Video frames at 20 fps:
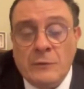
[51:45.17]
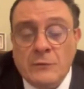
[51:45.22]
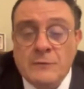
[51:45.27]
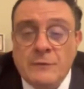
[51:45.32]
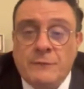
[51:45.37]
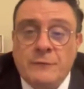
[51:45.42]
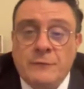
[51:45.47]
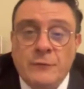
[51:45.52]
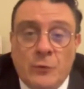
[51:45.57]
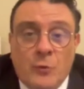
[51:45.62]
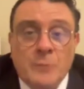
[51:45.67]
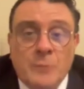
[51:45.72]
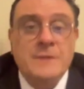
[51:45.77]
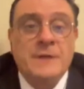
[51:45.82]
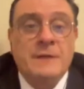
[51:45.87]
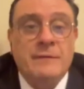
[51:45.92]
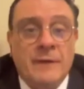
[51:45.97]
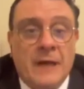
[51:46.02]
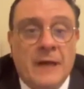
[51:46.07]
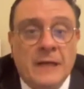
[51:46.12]
values
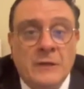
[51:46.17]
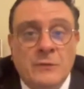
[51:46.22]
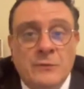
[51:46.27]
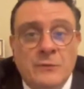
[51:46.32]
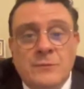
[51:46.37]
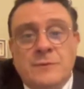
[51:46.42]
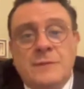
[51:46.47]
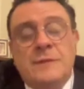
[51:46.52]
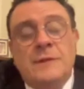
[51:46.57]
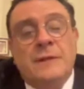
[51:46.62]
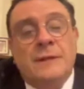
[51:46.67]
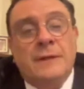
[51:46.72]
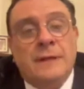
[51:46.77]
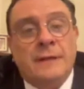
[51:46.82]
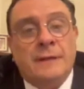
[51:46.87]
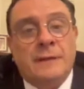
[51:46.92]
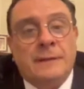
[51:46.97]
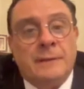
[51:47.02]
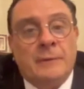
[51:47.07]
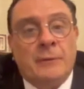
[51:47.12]
of norms and
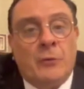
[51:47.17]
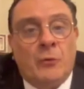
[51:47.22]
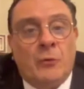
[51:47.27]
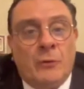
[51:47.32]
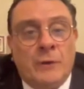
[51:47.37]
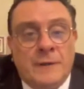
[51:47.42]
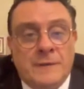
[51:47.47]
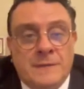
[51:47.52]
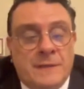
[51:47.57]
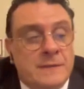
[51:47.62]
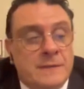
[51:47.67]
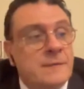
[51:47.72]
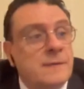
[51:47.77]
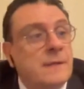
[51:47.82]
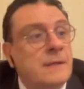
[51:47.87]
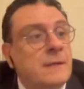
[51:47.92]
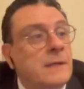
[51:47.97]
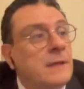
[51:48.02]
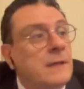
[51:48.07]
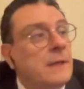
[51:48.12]
values, or is
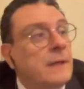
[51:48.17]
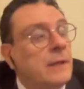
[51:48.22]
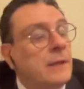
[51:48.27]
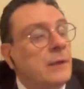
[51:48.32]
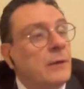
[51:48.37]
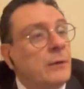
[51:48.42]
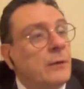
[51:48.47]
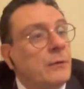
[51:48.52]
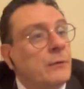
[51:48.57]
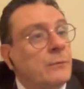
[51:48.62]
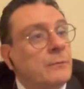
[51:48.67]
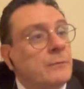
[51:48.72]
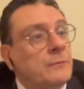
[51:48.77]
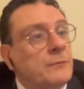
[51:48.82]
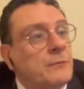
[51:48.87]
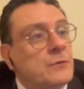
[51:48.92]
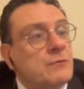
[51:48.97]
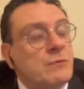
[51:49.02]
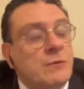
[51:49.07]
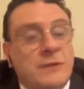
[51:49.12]
it, you
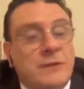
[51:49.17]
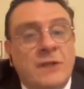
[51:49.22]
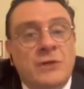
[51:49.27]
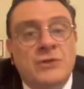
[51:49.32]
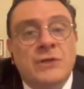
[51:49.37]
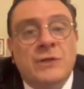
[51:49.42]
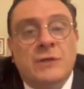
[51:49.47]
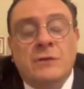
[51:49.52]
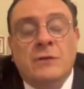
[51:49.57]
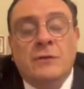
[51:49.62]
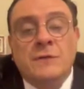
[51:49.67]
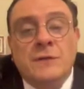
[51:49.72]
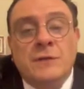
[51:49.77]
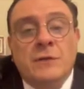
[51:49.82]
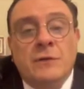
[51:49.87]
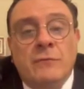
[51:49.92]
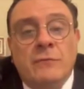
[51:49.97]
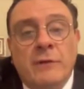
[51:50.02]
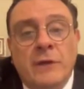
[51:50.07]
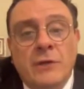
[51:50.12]
know, for strategic
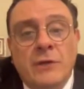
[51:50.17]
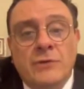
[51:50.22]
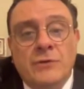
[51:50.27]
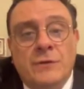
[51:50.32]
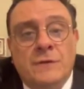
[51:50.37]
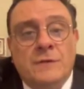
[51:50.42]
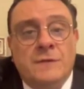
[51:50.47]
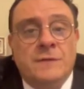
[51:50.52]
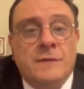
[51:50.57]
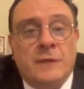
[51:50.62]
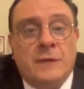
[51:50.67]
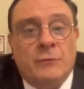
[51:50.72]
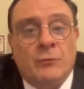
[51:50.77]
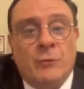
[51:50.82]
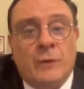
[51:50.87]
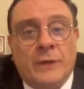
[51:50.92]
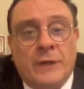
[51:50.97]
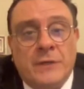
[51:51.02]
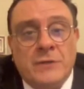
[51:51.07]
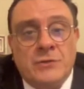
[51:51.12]
considerations
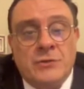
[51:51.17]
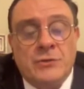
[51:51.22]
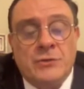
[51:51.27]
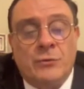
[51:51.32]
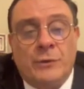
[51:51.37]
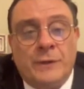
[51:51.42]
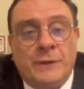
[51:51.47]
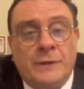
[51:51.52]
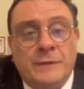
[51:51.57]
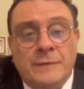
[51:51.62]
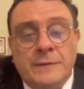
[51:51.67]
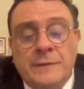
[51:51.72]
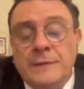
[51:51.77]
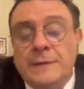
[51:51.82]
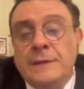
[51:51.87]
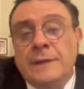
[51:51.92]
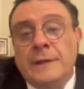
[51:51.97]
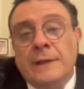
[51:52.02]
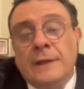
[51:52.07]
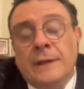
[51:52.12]
that one has joined
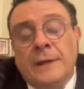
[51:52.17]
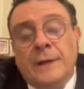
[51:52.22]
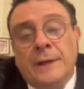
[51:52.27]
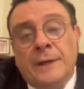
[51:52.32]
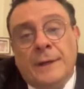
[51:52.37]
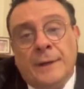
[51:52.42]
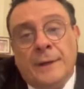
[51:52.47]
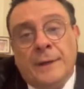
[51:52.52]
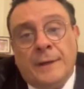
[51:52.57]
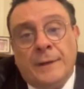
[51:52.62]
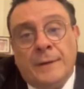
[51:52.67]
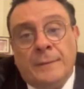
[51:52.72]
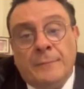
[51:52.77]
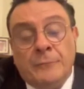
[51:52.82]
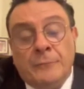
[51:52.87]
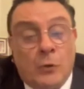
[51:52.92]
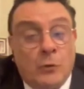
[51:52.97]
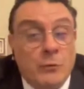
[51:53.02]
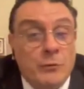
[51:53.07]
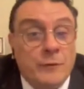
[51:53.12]

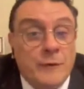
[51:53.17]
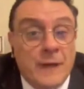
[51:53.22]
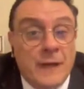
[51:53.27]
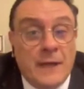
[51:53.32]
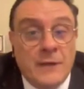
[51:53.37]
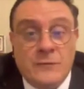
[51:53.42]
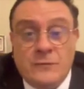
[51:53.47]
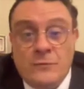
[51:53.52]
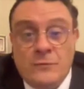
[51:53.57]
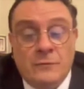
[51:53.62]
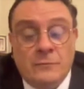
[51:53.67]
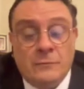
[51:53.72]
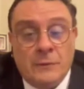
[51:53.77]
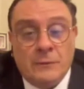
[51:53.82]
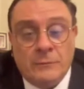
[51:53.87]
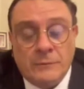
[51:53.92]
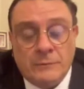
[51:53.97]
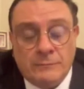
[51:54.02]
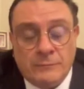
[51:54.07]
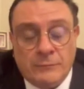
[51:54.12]
both NATO?
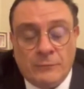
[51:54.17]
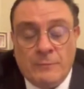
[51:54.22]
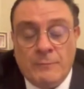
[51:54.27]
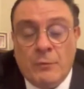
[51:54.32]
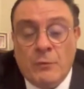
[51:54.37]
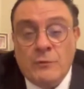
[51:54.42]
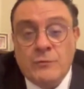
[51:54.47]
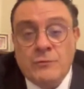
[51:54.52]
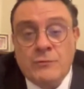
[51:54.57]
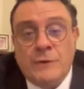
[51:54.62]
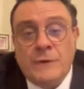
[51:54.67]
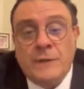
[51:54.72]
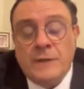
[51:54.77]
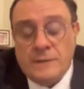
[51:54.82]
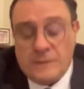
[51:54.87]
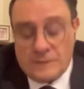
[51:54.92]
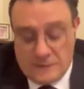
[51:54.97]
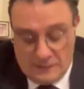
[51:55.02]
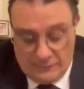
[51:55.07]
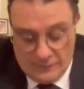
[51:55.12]
Well, we both
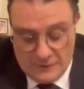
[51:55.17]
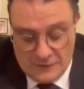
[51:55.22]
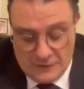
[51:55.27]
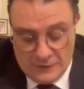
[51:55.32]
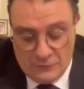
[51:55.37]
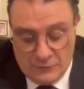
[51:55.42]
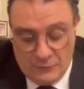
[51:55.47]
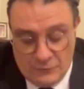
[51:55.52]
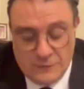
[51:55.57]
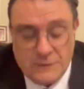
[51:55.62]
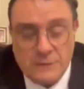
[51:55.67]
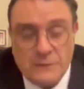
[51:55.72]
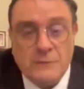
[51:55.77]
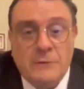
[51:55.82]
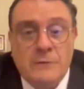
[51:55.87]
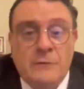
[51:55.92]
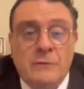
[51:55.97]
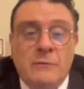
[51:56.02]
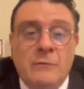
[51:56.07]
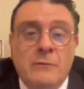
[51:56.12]
joined 70 years
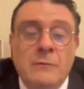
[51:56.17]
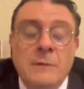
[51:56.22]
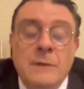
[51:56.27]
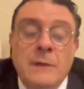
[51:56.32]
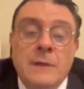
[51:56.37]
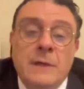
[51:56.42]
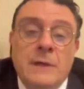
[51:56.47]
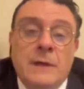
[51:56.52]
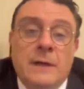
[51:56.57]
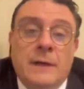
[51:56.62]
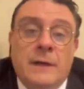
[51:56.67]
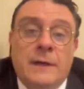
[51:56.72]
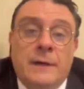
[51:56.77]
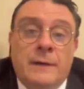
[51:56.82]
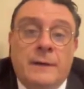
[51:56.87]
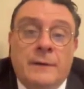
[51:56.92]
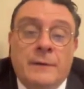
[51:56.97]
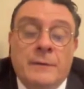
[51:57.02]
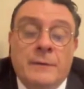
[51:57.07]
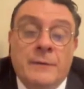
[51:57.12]
ago.
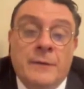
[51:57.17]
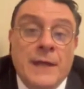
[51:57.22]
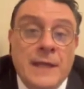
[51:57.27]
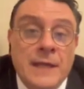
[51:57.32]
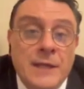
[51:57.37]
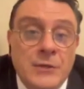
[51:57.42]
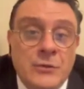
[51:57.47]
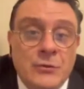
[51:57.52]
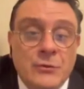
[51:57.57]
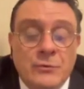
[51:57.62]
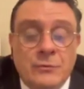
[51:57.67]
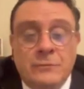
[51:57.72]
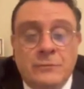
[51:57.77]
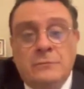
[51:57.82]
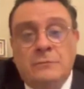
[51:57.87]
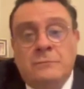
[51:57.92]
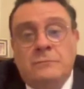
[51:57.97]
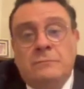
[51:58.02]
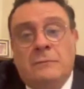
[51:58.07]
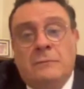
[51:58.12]
The EU,
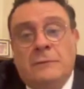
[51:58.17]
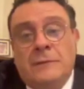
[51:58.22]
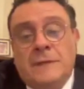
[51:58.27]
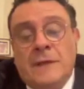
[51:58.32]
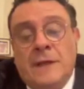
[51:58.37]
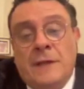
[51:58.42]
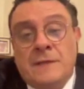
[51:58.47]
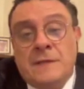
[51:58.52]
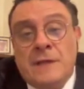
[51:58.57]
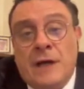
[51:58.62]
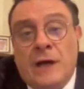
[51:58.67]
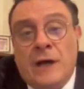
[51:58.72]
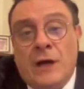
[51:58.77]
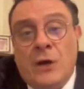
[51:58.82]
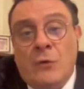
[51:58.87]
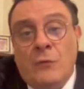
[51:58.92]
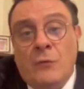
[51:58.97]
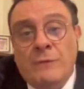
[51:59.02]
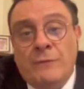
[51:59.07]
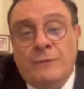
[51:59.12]
it's
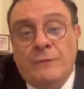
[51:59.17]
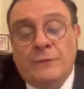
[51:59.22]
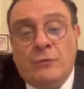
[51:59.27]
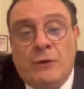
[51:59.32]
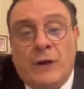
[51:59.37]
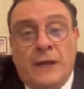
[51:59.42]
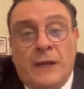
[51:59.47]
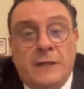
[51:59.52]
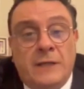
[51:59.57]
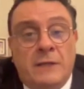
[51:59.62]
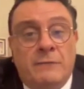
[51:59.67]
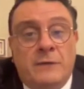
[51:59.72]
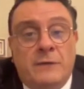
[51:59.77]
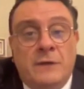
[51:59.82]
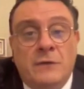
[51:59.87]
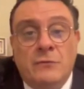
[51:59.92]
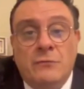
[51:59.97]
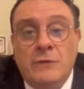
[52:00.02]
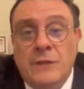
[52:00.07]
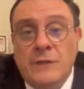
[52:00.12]
how we've tried,
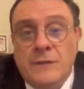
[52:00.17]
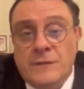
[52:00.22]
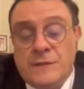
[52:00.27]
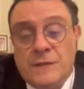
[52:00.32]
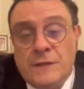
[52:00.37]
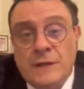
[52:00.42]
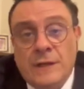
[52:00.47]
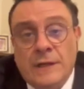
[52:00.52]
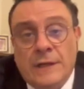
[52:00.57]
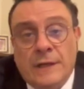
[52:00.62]
even in Greece,